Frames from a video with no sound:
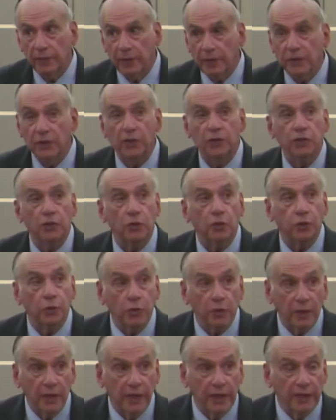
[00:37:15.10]
He doesn't
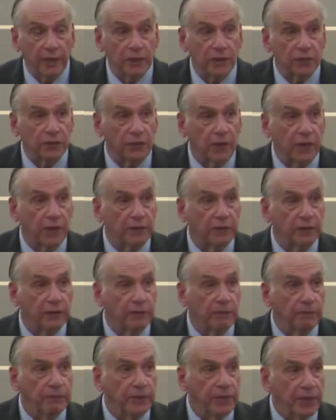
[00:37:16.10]
look like his
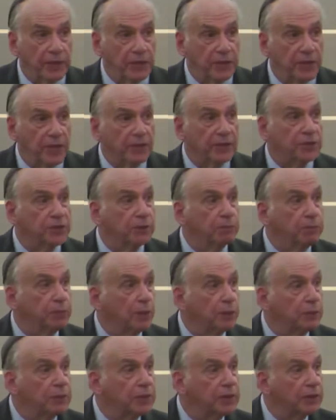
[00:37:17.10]
father. He's not as
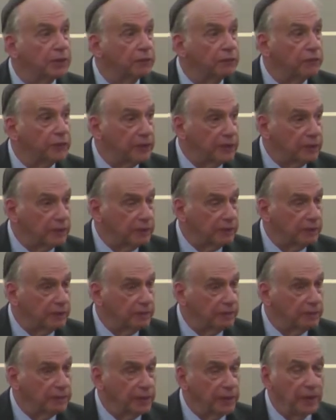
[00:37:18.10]
imposing a figure.
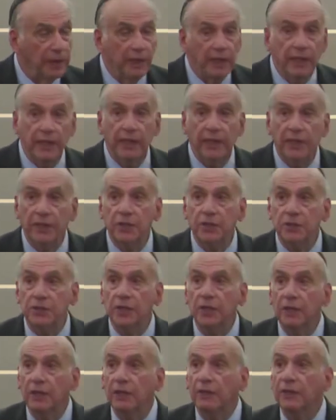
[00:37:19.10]
He
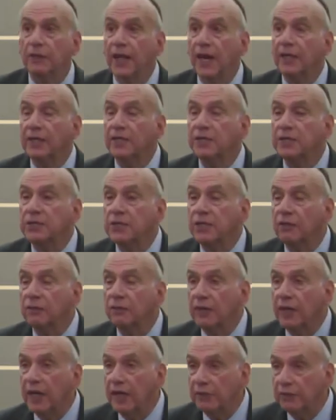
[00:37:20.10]
is not as
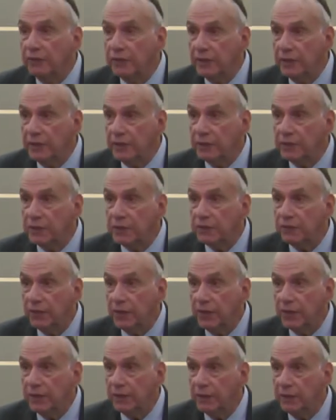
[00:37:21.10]
self-confident as his
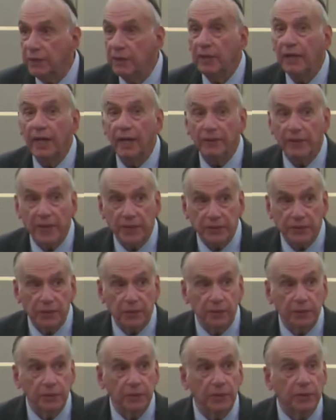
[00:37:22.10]
father, and that's
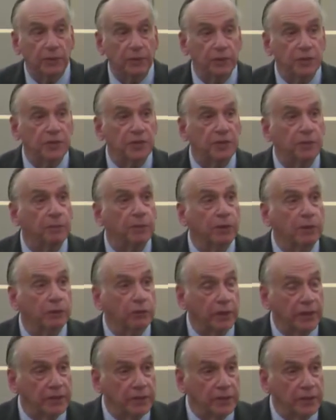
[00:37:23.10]
going to cause him a
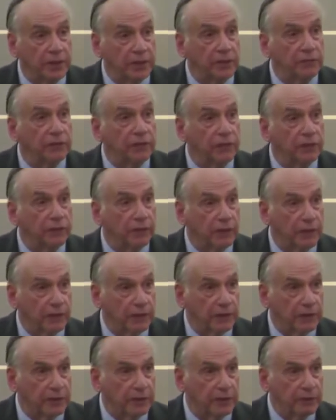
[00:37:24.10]
great deal of
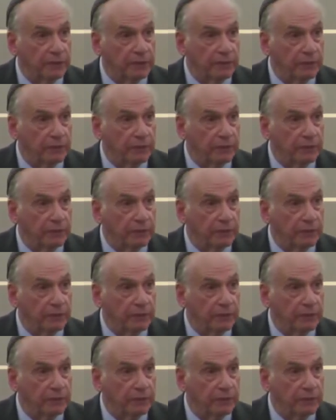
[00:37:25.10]
difficulty.